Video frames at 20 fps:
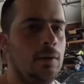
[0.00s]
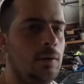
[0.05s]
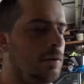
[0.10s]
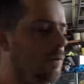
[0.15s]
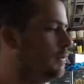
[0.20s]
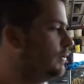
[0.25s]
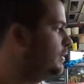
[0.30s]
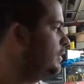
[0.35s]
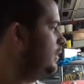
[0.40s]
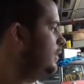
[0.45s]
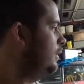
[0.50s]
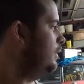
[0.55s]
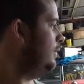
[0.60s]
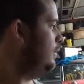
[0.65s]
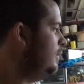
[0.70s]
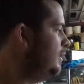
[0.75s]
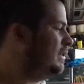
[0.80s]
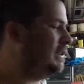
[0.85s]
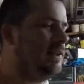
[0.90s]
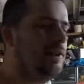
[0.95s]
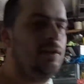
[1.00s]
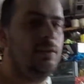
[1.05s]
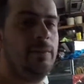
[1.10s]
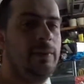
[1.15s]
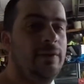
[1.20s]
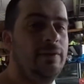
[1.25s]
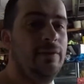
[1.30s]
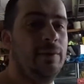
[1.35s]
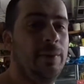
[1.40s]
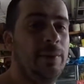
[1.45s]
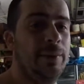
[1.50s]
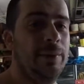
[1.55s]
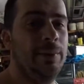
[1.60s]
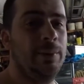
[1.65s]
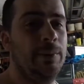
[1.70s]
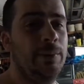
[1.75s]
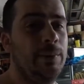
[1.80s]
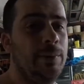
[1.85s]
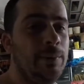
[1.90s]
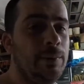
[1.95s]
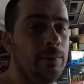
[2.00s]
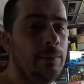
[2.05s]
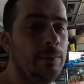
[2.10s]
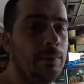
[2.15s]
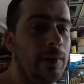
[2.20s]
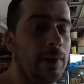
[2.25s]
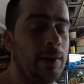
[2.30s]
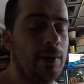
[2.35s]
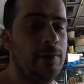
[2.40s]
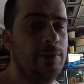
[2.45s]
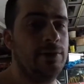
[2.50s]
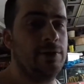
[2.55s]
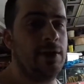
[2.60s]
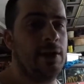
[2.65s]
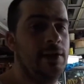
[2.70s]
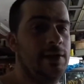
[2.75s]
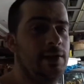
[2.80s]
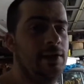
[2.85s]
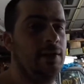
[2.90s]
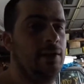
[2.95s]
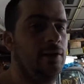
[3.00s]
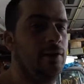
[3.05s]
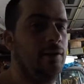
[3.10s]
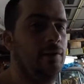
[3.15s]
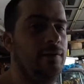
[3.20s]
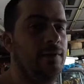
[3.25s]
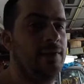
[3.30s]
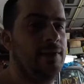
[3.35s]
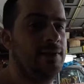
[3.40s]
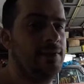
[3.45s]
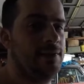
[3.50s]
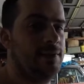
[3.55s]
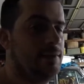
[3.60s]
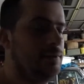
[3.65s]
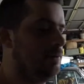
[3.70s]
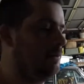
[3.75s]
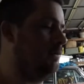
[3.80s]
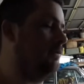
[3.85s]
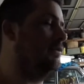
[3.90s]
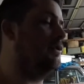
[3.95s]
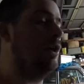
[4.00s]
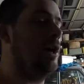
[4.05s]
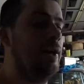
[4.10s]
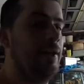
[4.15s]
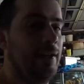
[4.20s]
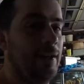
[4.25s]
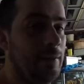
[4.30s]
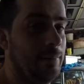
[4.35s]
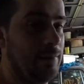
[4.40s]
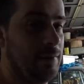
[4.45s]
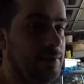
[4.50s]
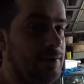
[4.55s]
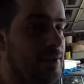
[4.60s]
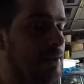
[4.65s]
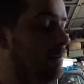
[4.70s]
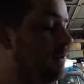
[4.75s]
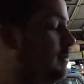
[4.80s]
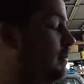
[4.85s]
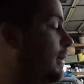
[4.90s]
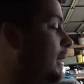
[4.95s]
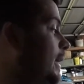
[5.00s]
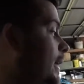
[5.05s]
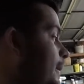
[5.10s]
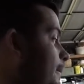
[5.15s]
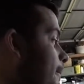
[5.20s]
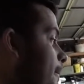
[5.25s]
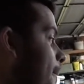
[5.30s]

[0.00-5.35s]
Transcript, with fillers: Also, lost a little bit of oil while I was changing over this, or tightening up the sandwich plate.